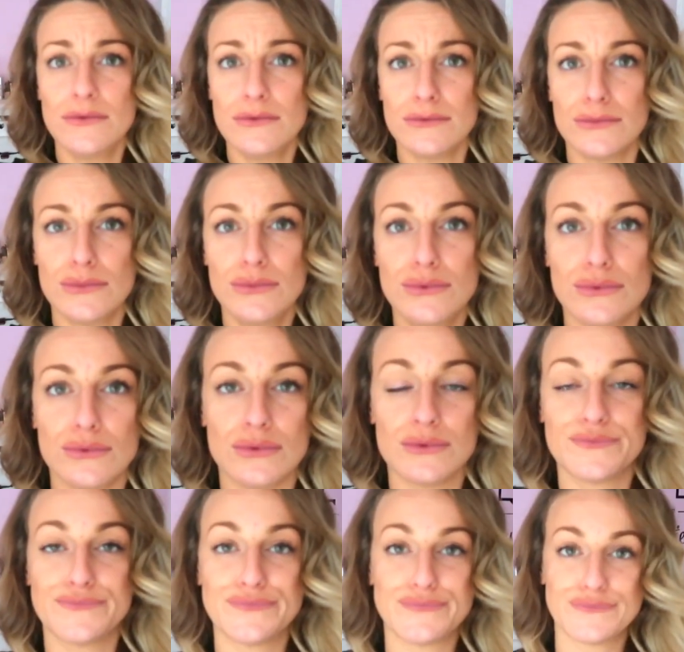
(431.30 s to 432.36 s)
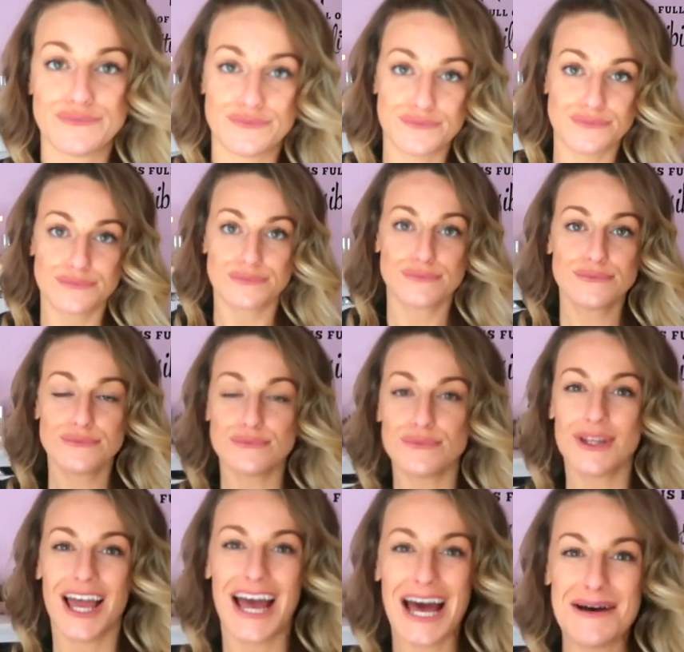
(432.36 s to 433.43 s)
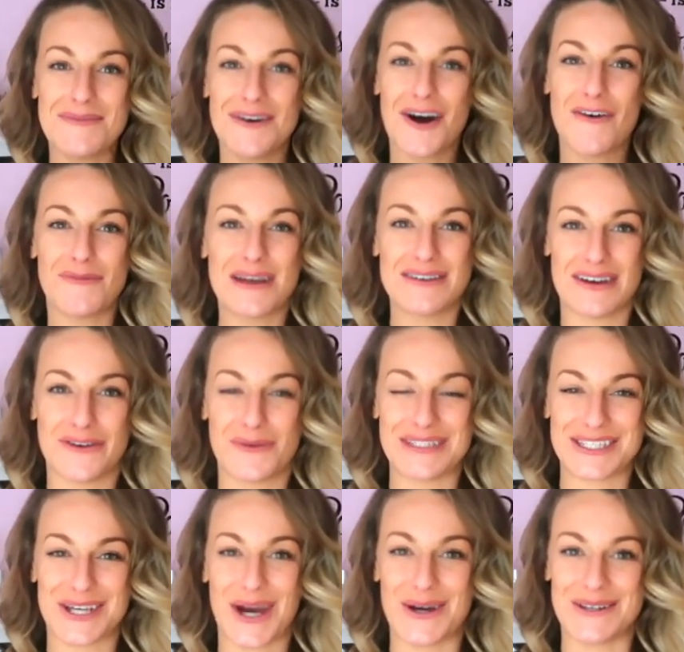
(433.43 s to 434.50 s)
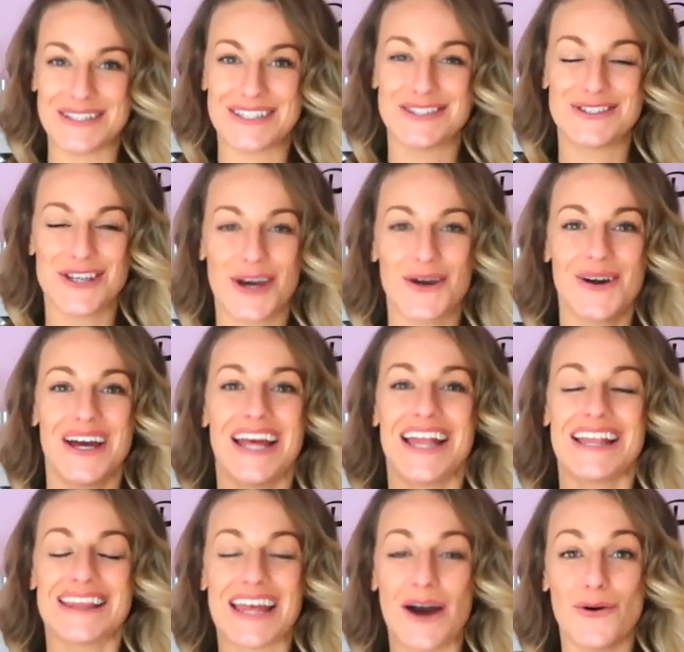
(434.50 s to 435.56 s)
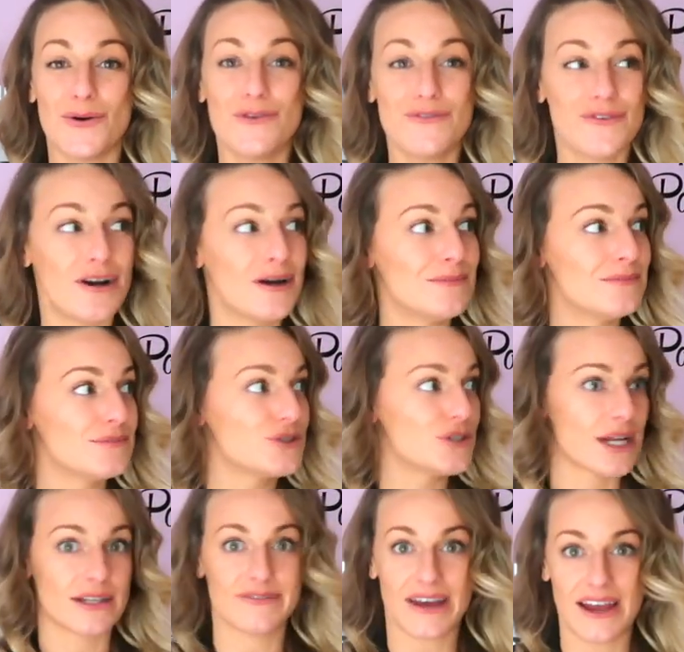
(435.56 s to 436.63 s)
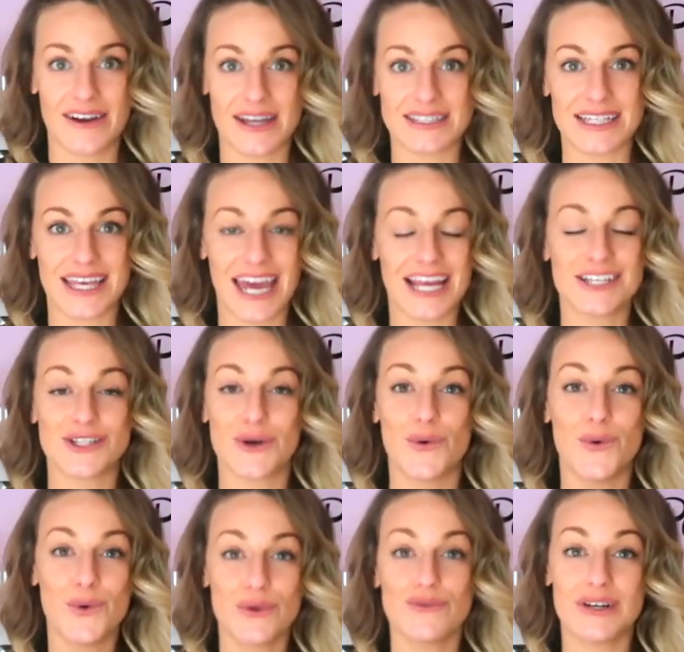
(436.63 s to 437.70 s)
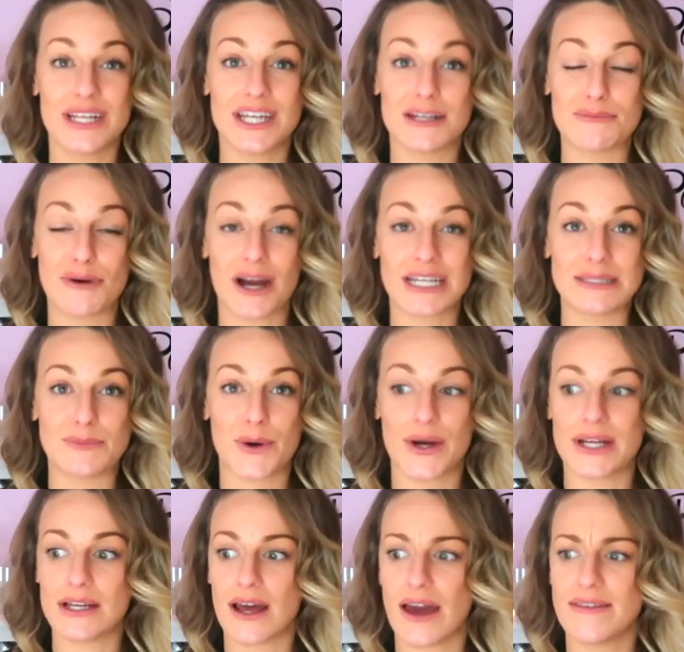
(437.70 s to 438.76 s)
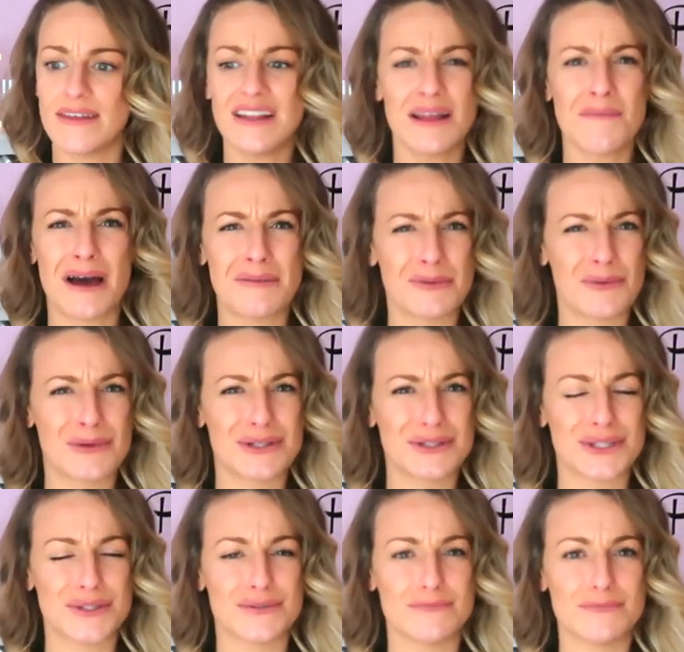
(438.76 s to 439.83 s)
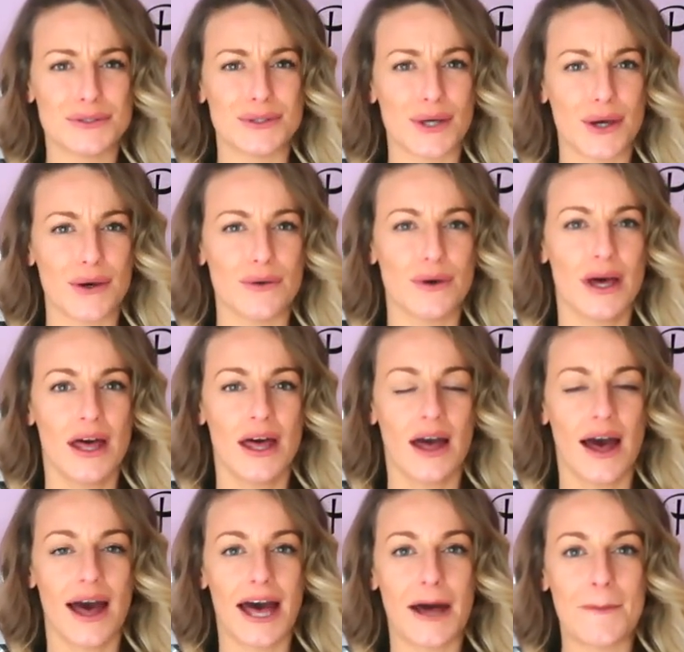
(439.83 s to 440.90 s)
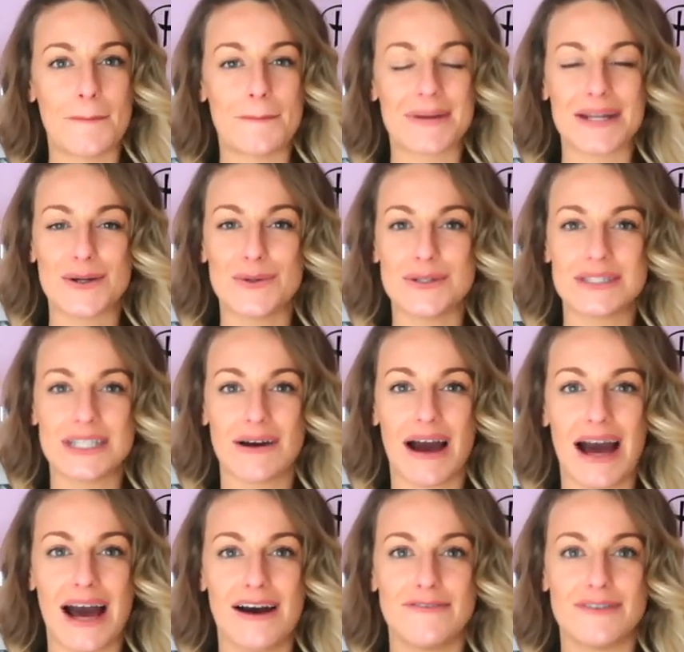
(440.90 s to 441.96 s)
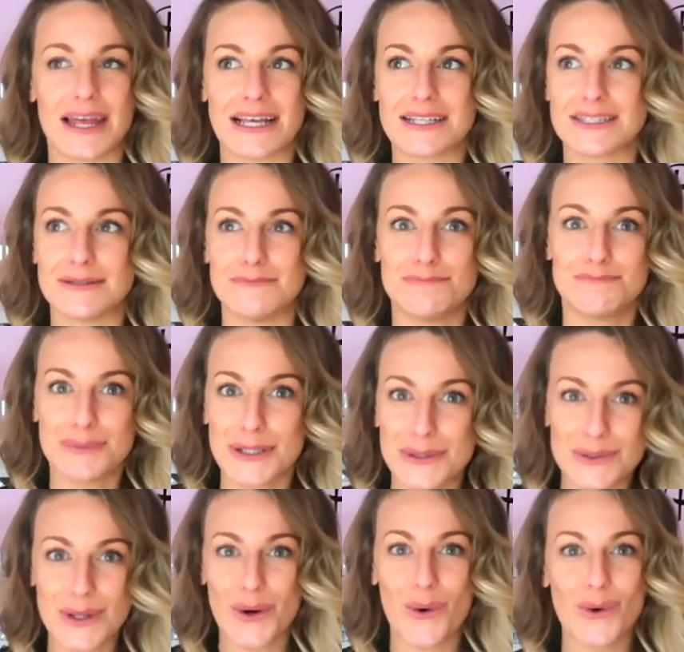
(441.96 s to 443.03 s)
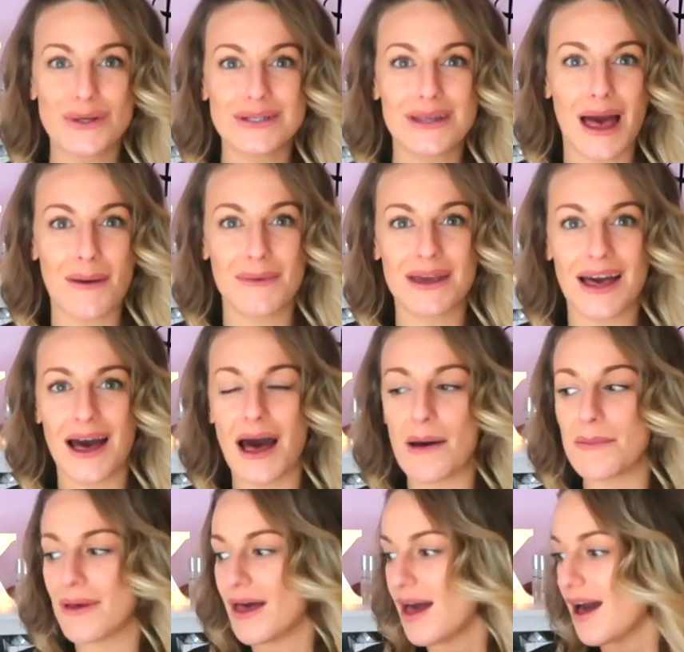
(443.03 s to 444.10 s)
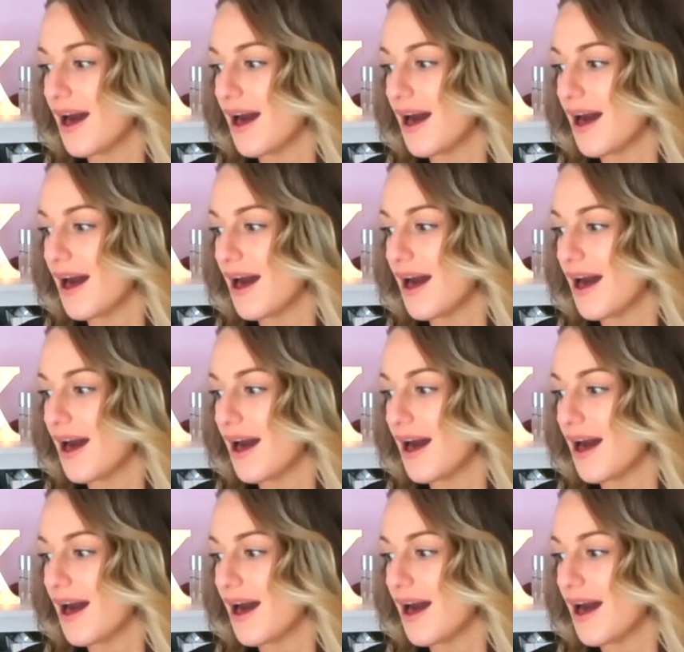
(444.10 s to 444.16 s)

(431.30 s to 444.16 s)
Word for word: ooh, ooh, um, of my favourite winter coats. So, they're all from Stradivarius again, so all a really good price point. I think there might be one or two from Boohoo, um, but I also have like some boot hauls coming up